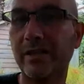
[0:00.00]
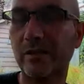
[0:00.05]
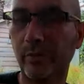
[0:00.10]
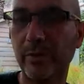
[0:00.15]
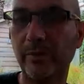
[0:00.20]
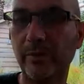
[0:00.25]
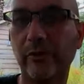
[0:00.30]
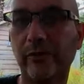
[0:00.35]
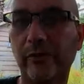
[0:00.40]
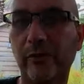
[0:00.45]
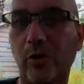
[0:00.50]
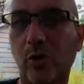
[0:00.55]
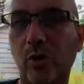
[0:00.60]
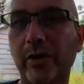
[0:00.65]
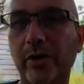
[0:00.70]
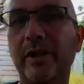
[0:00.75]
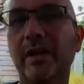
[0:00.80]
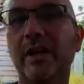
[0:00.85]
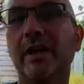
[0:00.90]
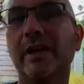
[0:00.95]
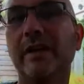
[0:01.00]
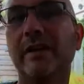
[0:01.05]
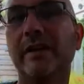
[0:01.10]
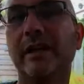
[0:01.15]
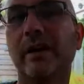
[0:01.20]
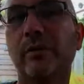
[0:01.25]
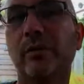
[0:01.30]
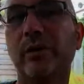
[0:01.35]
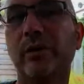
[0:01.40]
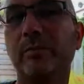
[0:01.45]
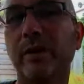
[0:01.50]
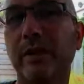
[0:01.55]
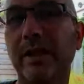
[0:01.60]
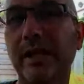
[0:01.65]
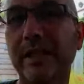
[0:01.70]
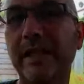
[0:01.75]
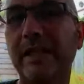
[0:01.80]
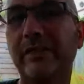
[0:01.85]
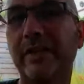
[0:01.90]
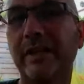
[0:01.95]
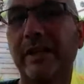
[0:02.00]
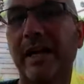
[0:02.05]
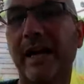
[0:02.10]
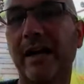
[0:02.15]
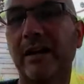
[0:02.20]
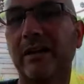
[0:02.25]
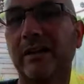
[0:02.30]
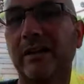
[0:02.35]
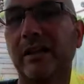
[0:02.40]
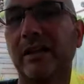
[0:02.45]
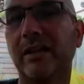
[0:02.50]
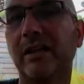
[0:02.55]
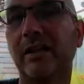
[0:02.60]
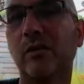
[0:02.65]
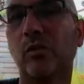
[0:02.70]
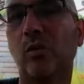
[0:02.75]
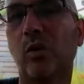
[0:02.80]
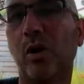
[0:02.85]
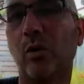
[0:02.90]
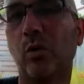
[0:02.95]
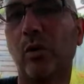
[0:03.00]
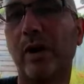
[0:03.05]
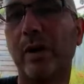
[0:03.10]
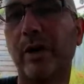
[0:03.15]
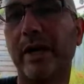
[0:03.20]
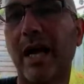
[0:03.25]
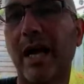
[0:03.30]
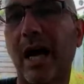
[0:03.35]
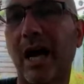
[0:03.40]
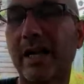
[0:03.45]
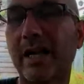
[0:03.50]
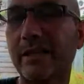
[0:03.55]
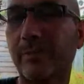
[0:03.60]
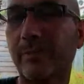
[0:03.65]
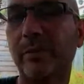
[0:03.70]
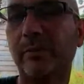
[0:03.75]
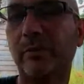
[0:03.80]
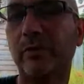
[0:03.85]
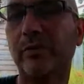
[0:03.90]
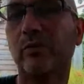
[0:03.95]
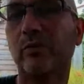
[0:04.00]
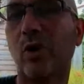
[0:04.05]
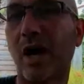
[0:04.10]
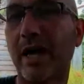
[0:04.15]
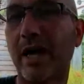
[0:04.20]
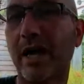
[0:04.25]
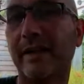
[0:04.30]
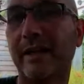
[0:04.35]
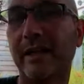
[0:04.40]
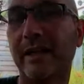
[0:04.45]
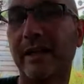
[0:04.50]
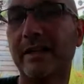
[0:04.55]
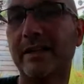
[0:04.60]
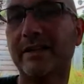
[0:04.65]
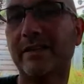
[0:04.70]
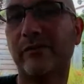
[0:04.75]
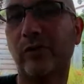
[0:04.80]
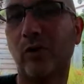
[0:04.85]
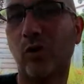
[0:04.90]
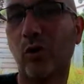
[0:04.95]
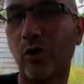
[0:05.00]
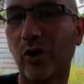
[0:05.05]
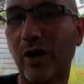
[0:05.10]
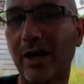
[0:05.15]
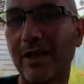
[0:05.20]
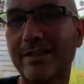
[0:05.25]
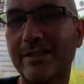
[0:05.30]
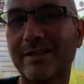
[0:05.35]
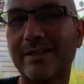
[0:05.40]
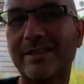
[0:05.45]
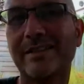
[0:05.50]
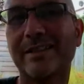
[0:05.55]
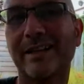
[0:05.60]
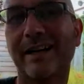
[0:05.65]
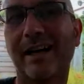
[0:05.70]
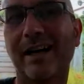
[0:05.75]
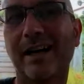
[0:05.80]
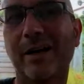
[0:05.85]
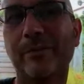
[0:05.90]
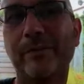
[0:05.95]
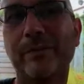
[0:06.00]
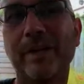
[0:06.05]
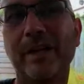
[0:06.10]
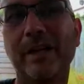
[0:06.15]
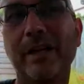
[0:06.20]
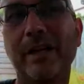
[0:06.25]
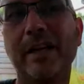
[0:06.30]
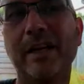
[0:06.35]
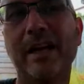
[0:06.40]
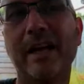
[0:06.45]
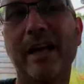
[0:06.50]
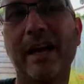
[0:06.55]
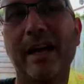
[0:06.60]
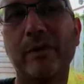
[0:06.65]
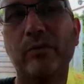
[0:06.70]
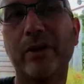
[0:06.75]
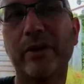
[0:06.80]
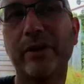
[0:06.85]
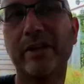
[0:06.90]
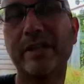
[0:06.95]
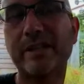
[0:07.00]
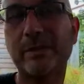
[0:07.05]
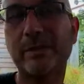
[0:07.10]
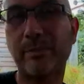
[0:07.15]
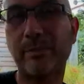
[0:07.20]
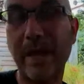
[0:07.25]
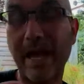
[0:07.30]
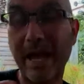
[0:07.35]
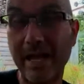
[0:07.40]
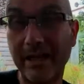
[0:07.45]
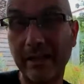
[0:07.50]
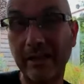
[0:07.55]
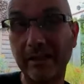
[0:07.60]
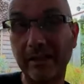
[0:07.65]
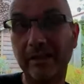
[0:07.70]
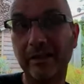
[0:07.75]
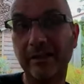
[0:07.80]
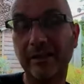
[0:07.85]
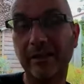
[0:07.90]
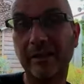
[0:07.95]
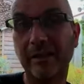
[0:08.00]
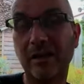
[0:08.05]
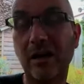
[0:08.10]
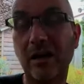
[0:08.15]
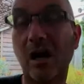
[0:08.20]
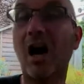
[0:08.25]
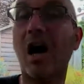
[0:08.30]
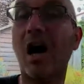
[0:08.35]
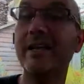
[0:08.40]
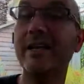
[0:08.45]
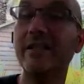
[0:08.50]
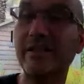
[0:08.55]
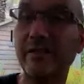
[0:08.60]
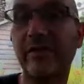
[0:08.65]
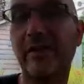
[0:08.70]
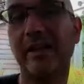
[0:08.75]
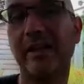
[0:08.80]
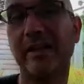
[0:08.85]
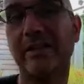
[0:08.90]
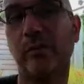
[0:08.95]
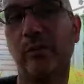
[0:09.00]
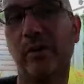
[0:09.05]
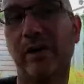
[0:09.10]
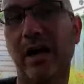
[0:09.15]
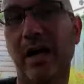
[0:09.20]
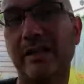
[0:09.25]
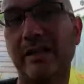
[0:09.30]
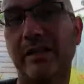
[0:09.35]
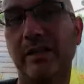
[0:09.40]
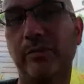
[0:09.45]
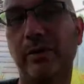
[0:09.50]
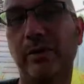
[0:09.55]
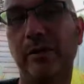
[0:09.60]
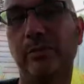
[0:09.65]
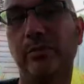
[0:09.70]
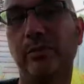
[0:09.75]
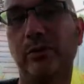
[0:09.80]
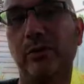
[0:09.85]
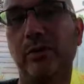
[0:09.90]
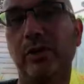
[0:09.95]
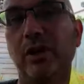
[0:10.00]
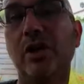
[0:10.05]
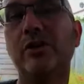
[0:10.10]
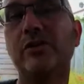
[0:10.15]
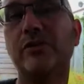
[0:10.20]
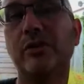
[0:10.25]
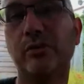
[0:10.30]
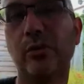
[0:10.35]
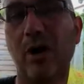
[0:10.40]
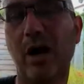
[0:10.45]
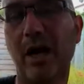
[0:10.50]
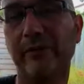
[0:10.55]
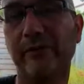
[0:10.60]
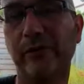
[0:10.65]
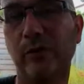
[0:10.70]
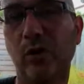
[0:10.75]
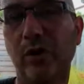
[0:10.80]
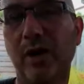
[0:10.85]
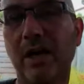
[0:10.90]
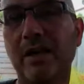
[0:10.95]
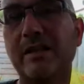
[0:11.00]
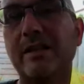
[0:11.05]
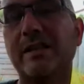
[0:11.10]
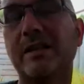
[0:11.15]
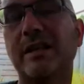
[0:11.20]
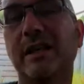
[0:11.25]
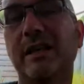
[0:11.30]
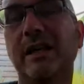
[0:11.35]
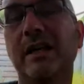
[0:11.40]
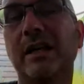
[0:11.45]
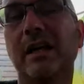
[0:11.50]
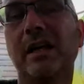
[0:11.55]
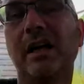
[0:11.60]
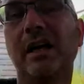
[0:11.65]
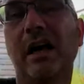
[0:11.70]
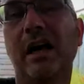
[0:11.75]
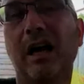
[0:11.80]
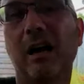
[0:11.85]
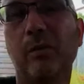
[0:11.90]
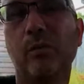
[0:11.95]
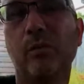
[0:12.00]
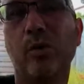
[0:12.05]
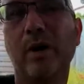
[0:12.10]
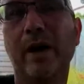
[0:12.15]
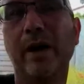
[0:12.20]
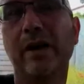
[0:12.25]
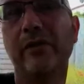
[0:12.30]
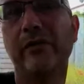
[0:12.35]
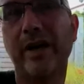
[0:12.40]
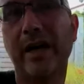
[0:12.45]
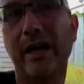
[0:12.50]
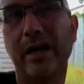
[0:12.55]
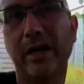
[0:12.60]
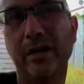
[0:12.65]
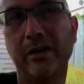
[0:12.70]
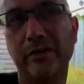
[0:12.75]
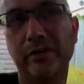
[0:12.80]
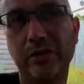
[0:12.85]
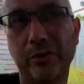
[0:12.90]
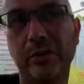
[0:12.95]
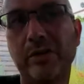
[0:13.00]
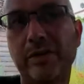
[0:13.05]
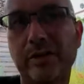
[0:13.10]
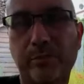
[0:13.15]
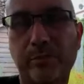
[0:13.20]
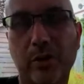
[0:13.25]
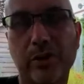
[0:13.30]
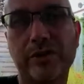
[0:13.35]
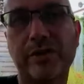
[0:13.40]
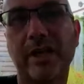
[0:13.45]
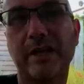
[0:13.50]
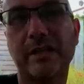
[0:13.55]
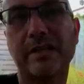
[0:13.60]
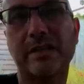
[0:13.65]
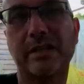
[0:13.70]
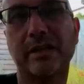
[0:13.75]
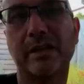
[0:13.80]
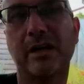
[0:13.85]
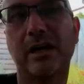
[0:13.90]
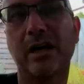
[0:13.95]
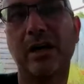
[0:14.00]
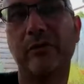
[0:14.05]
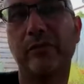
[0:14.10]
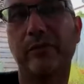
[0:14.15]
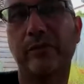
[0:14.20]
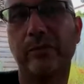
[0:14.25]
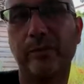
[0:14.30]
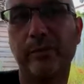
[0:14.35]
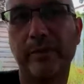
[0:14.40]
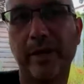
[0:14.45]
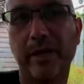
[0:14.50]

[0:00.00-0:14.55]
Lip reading: as we move forward, that we believe that when we ask people to write things for us, and we're expanding the kinds of things that we're asking people to write for us. One of our newest projects that